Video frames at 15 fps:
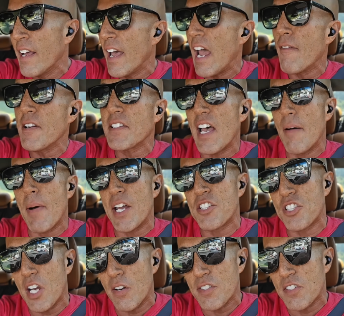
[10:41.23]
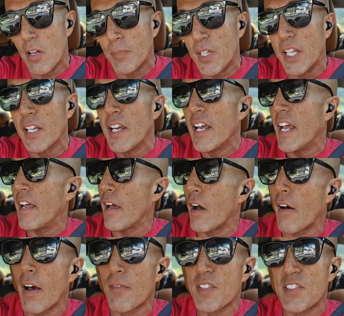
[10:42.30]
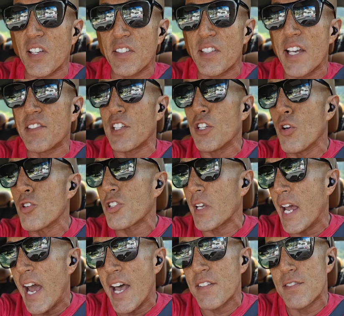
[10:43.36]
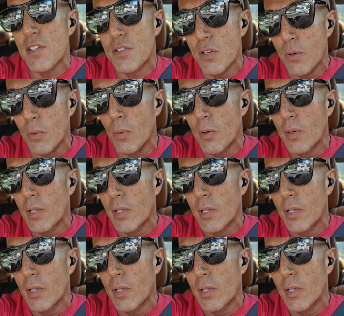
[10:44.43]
Every time I share something of a success, it usually has to do